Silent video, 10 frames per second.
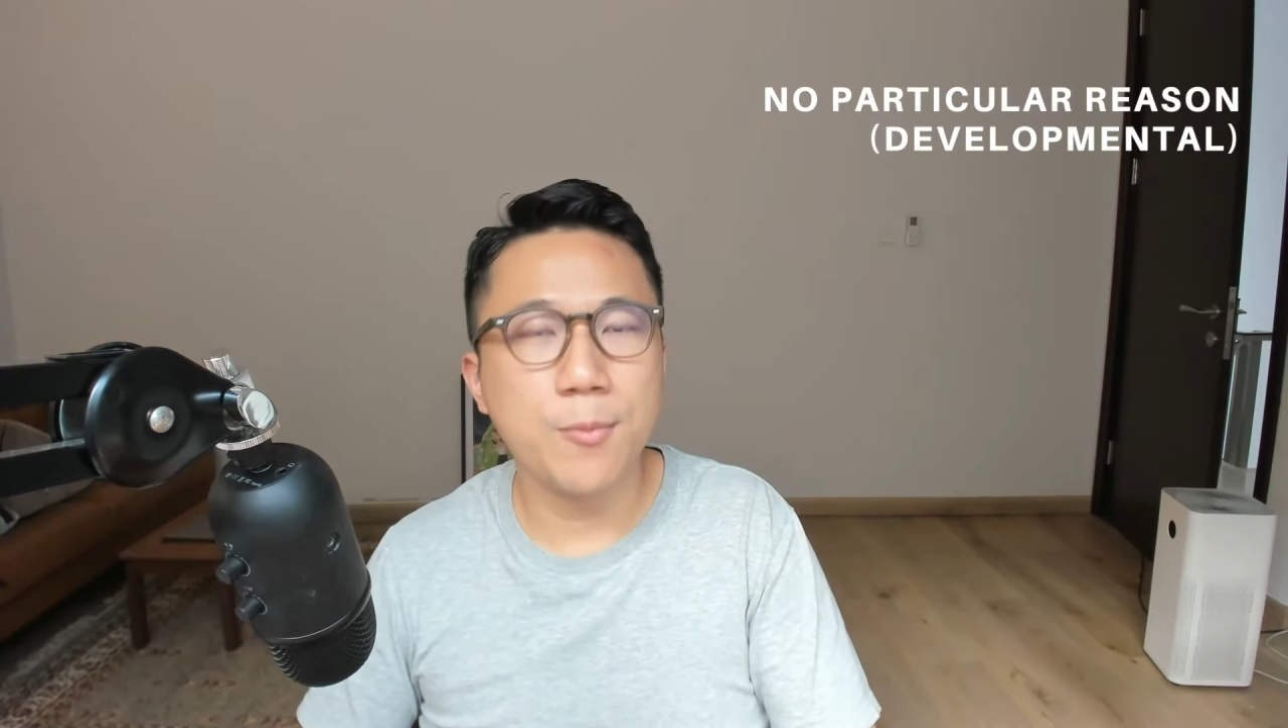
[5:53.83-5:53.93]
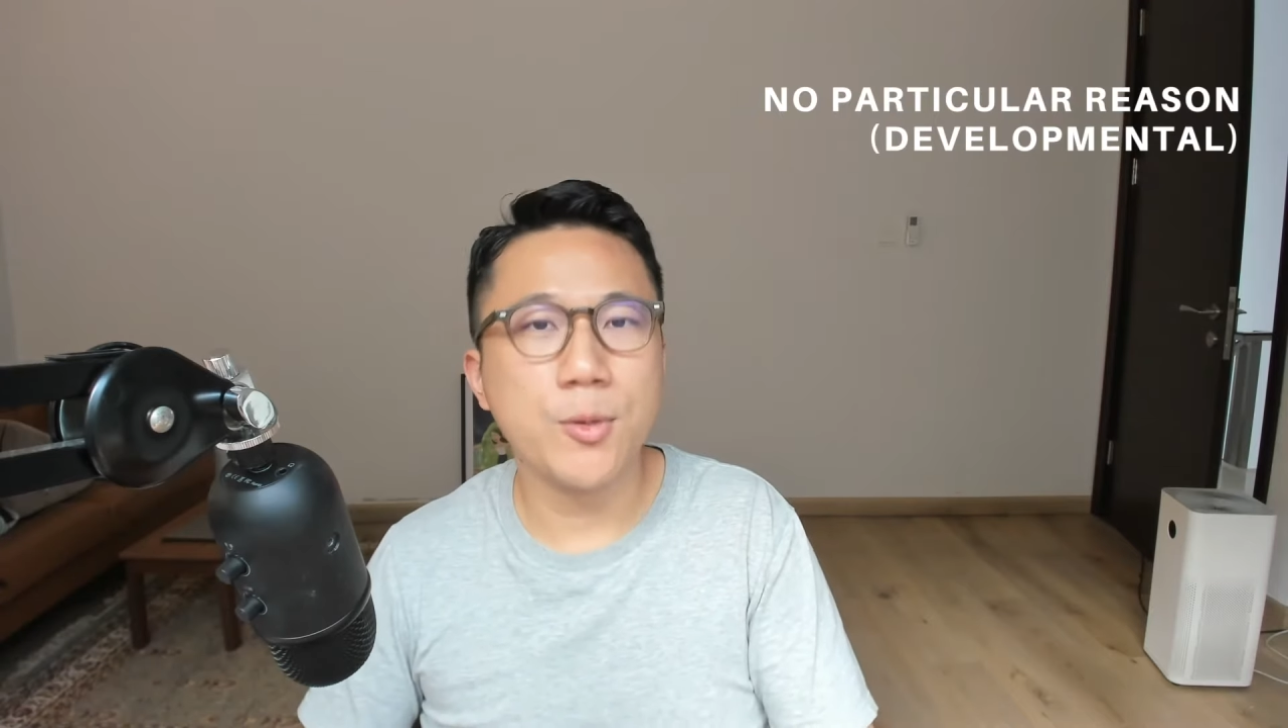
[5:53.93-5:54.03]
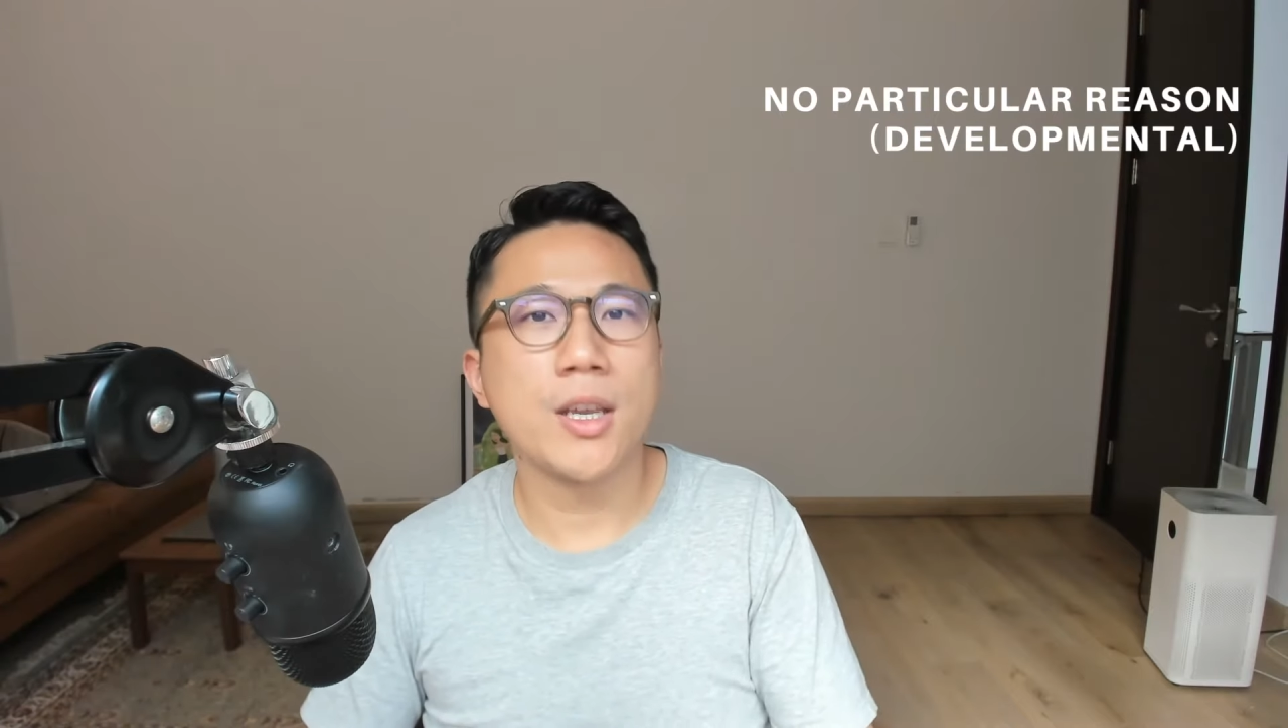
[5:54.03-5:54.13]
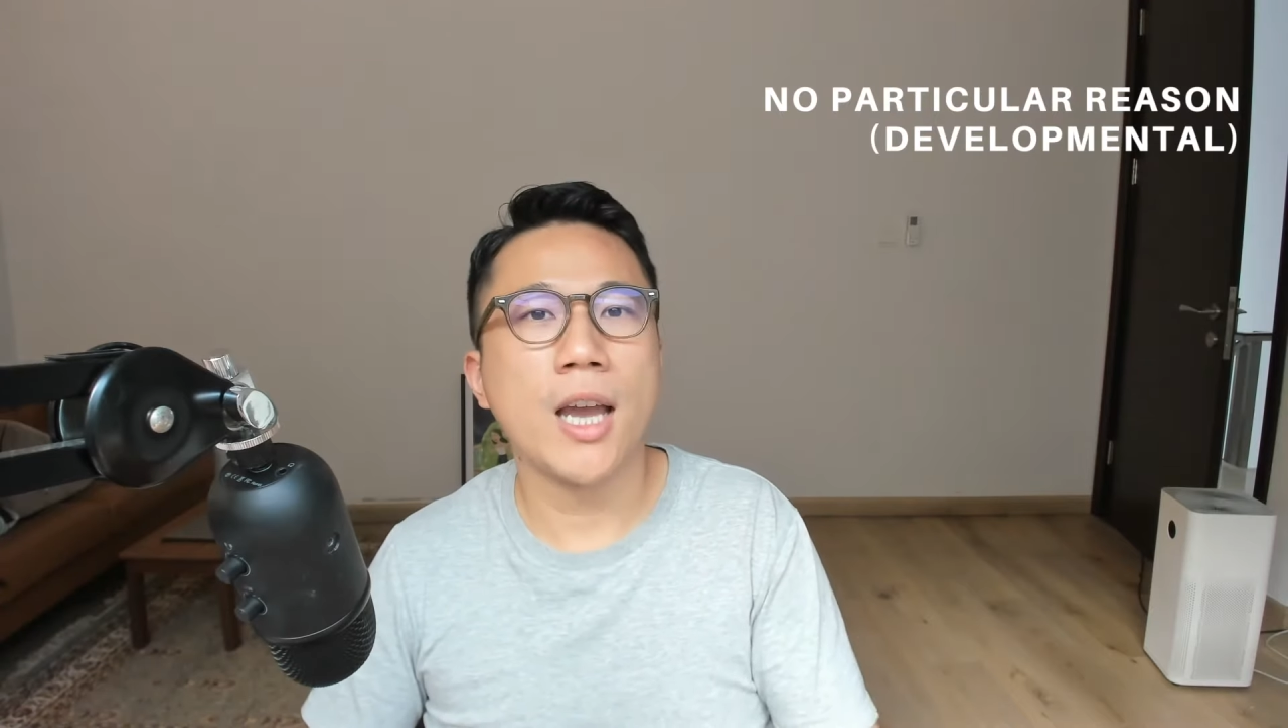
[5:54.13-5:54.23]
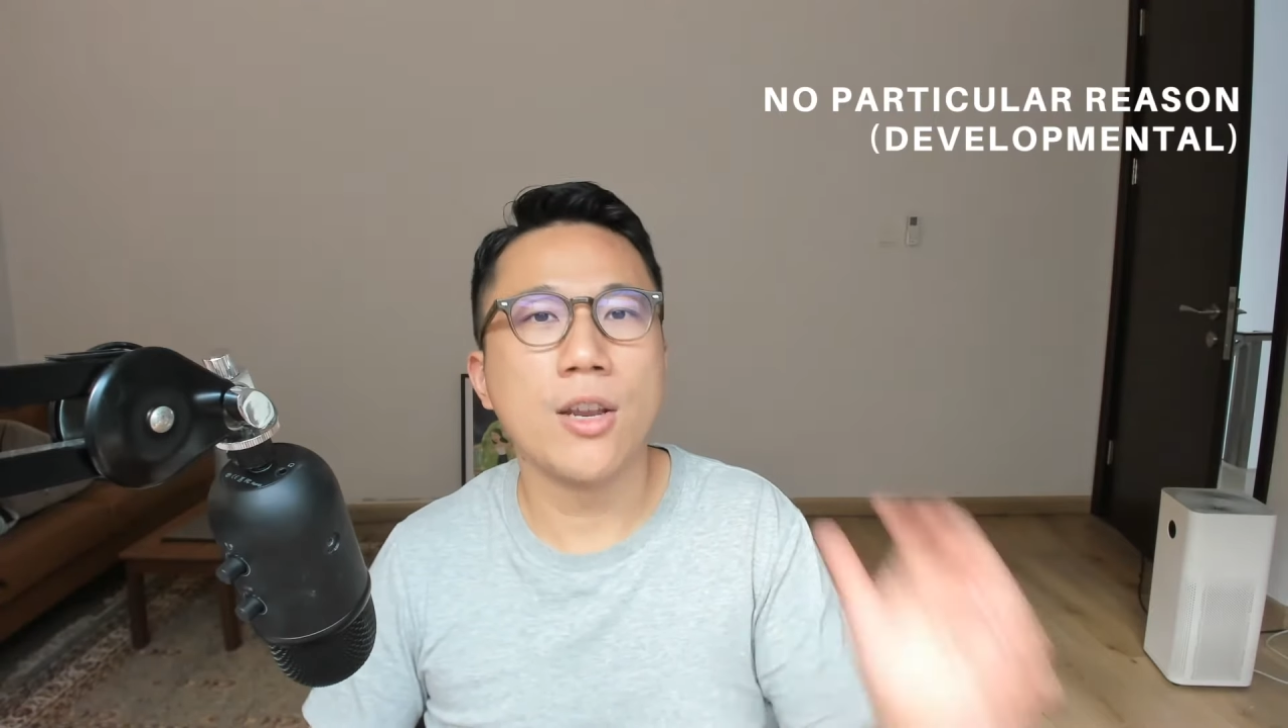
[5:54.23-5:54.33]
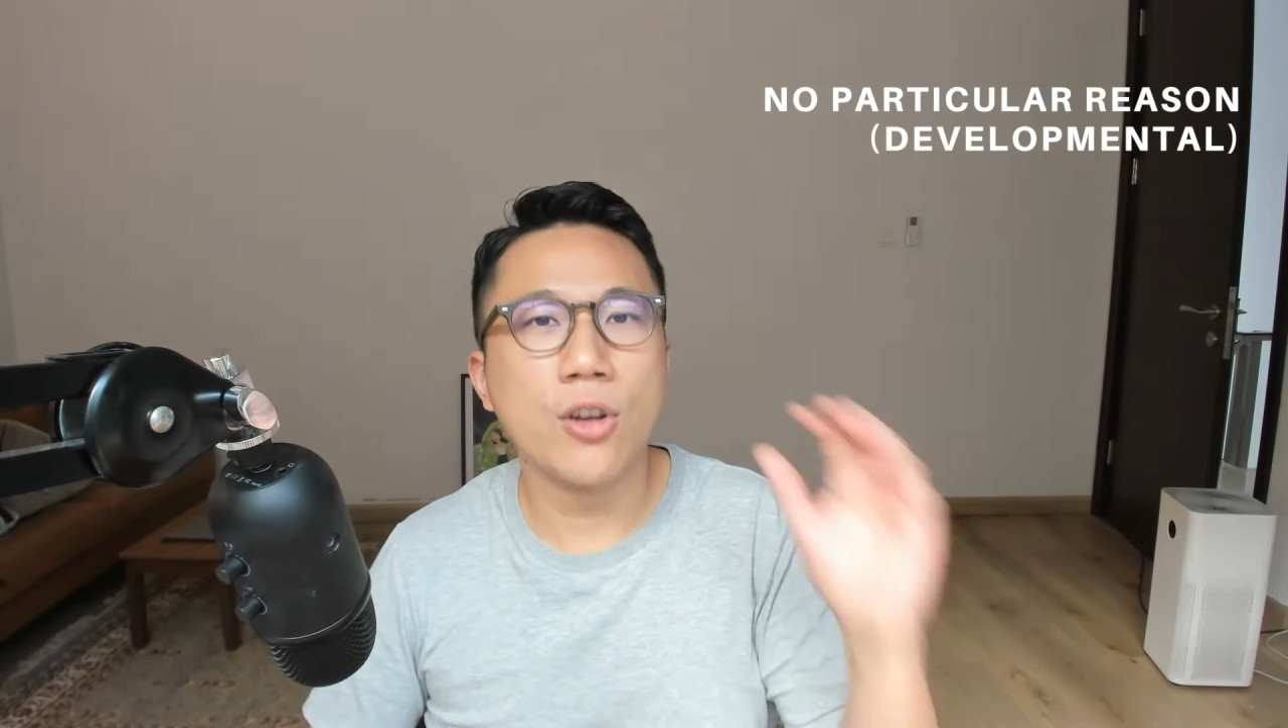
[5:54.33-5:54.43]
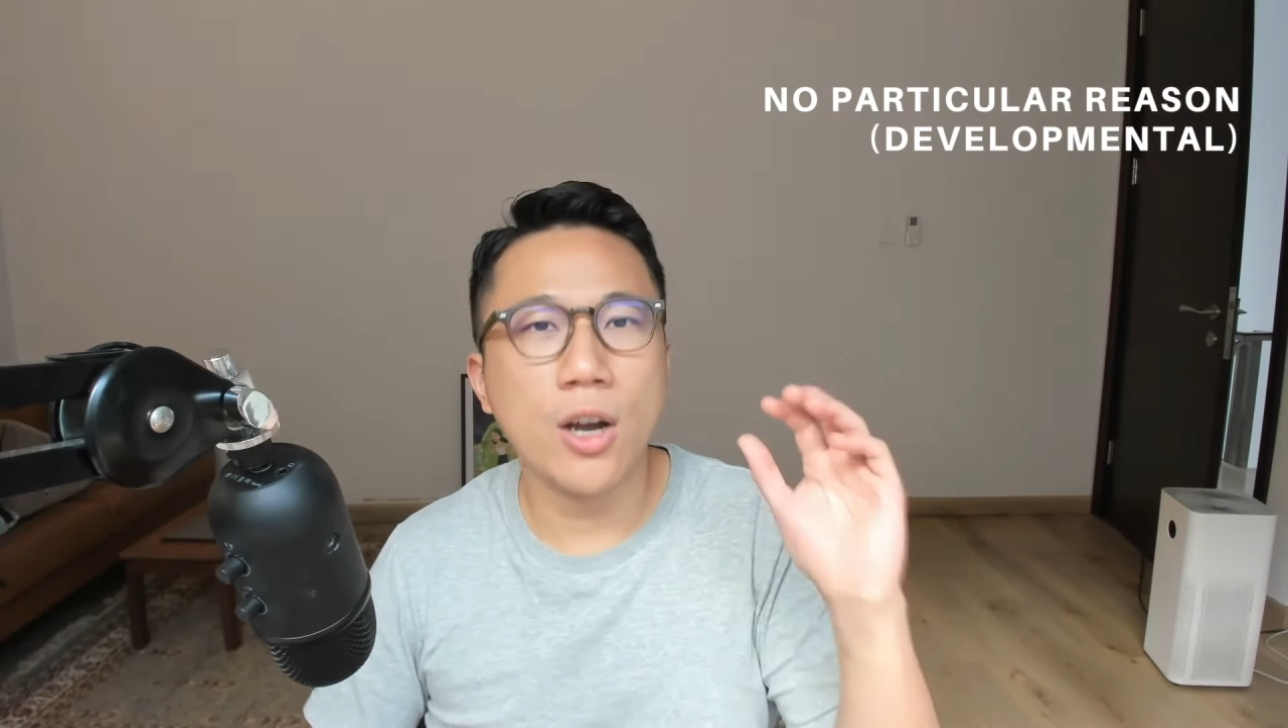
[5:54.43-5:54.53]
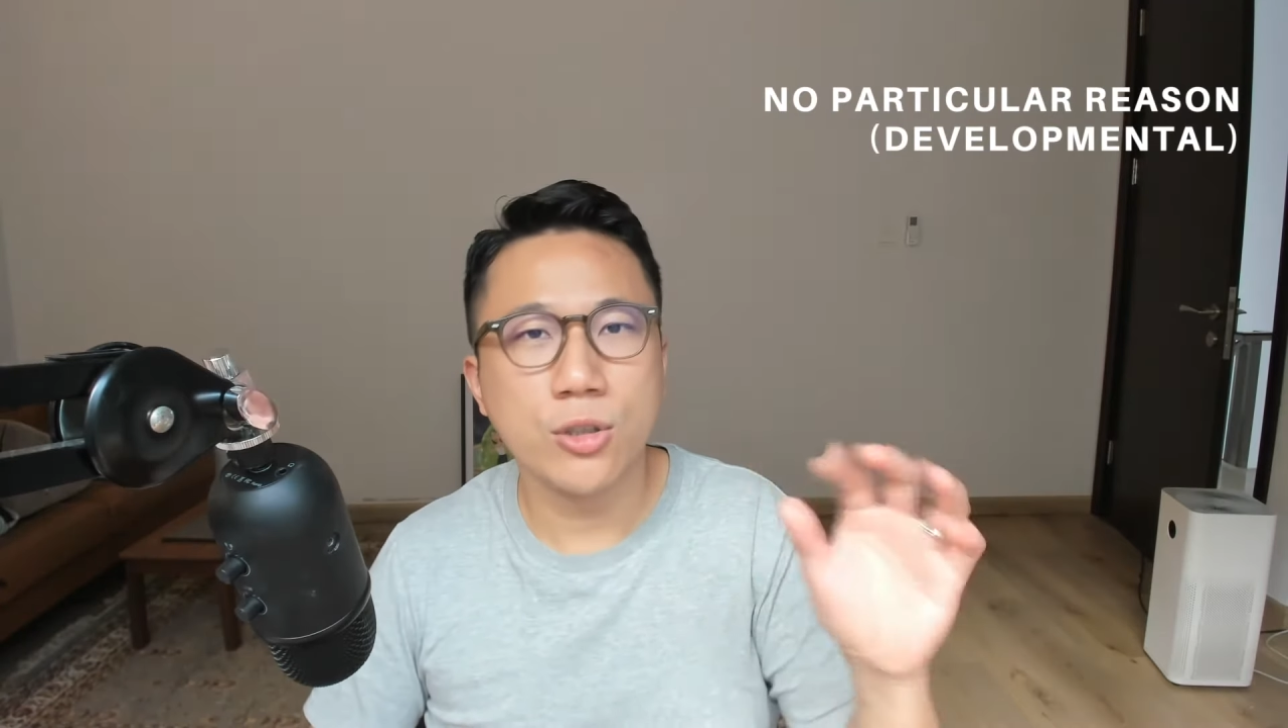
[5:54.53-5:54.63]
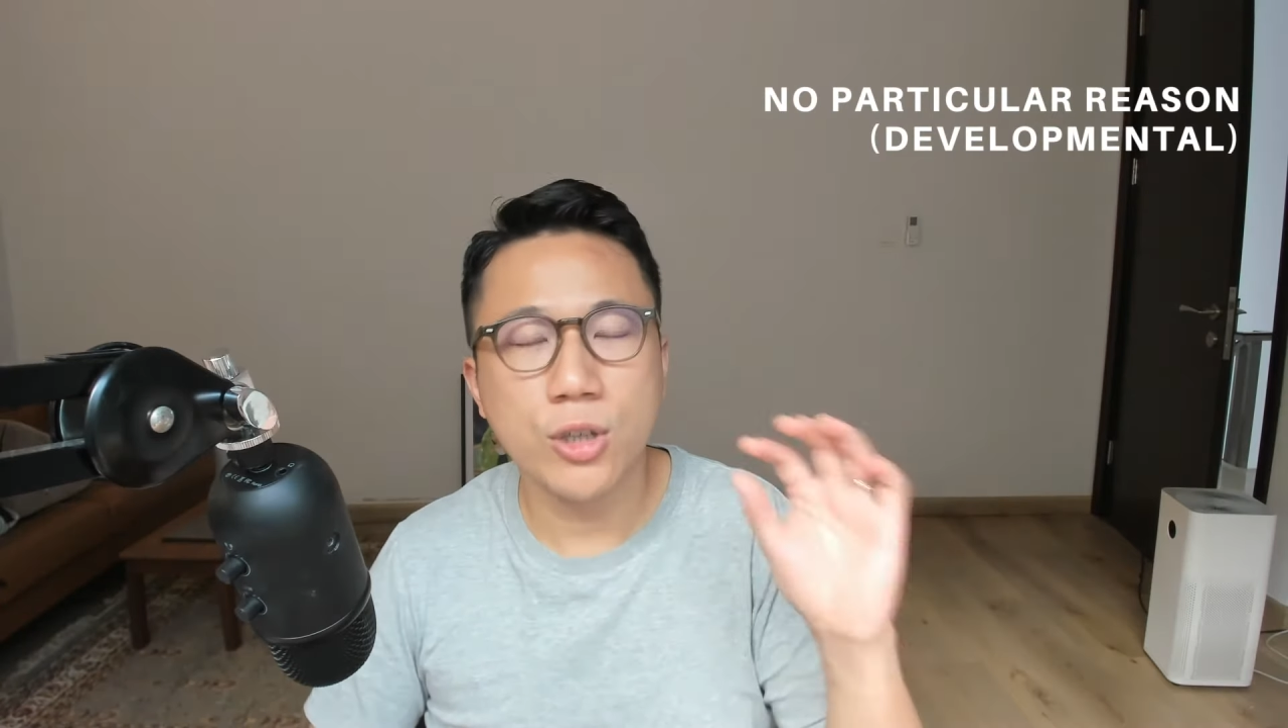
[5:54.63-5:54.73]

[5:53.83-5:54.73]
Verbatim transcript: we cannot